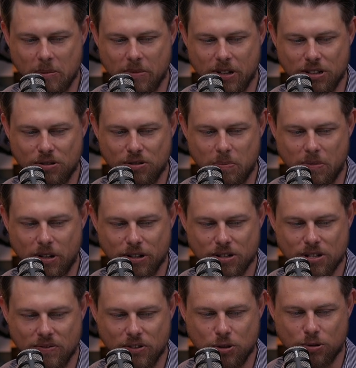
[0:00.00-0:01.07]
among you the
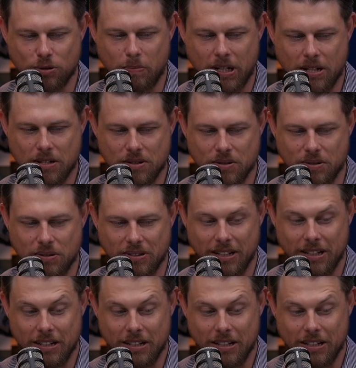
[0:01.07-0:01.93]
marks of a true apostle,